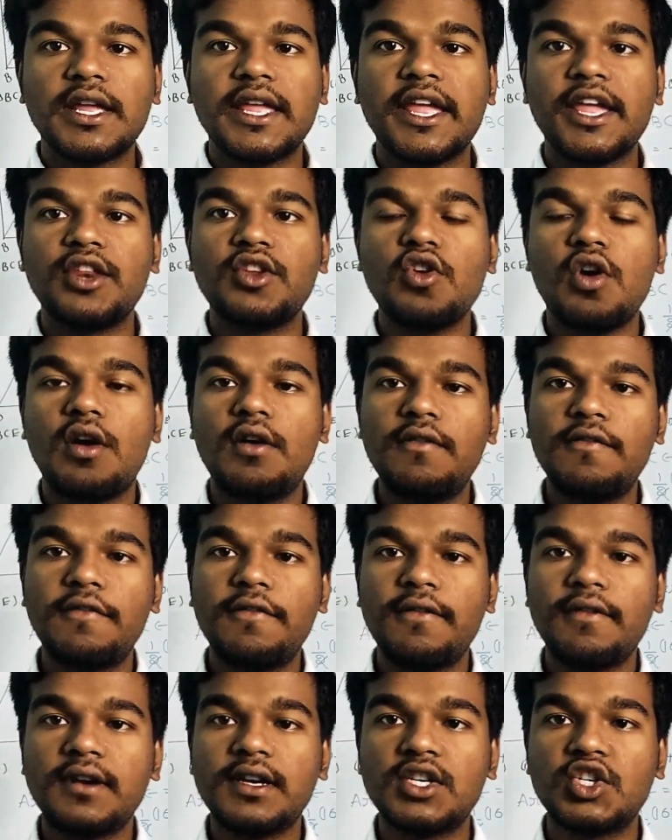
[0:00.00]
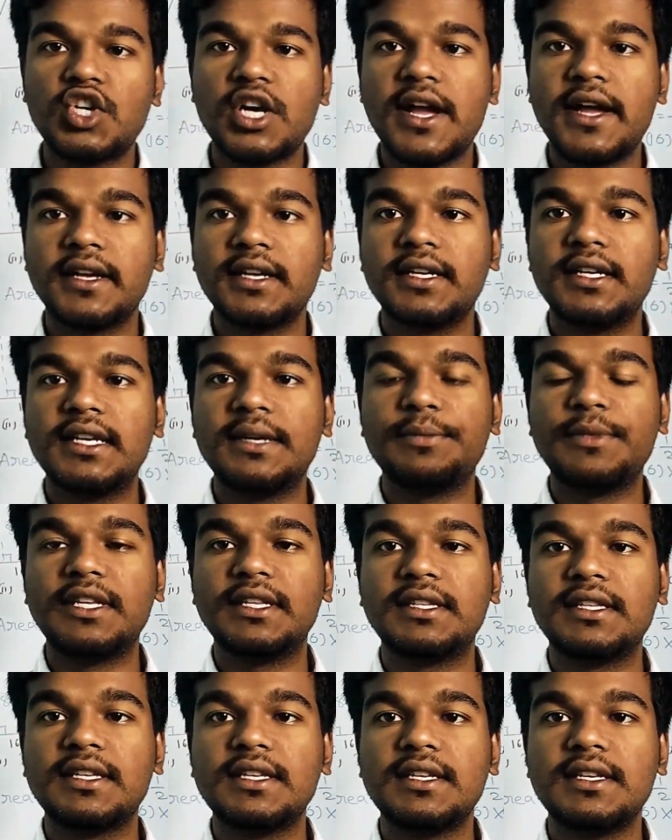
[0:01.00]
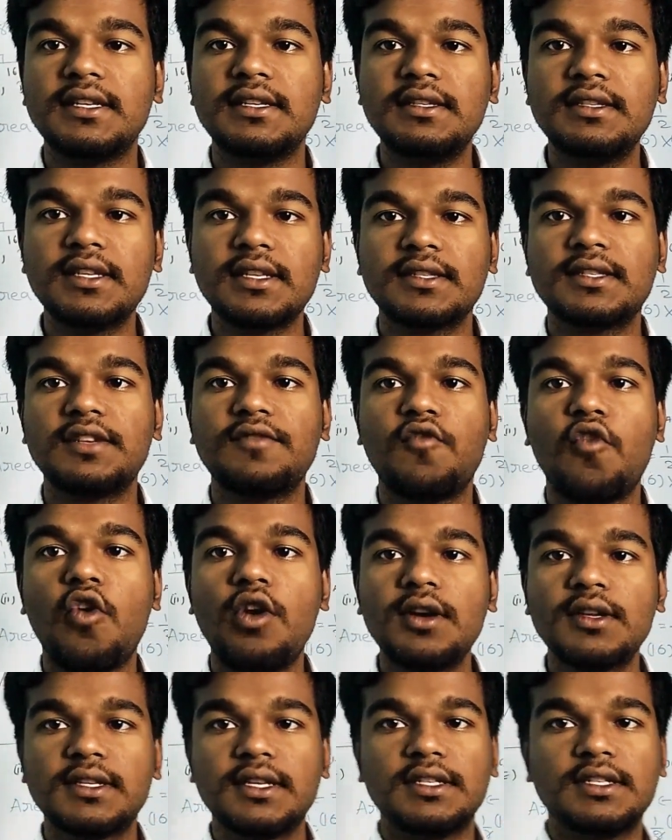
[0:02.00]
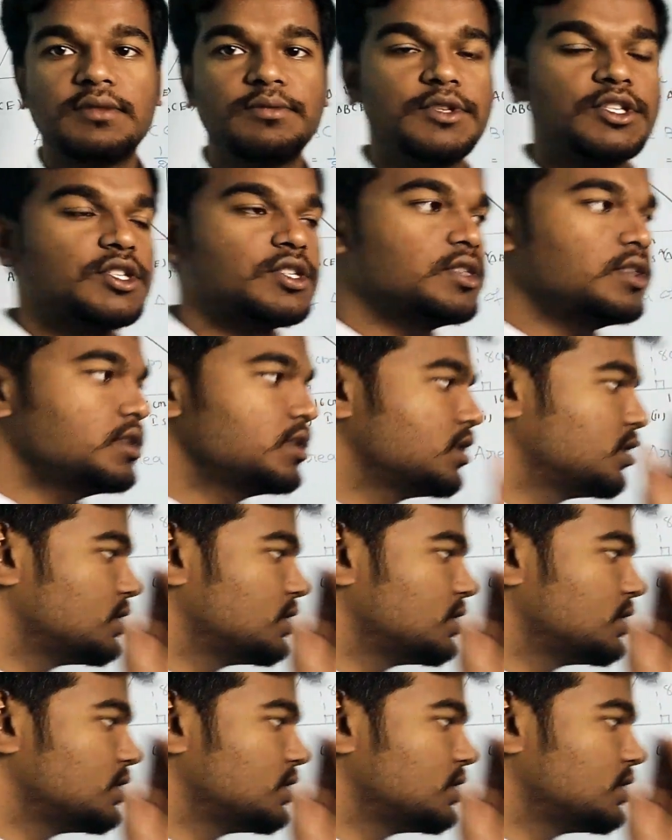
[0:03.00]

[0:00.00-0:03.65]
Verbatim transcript: area of triangle BCE is 64 centimeter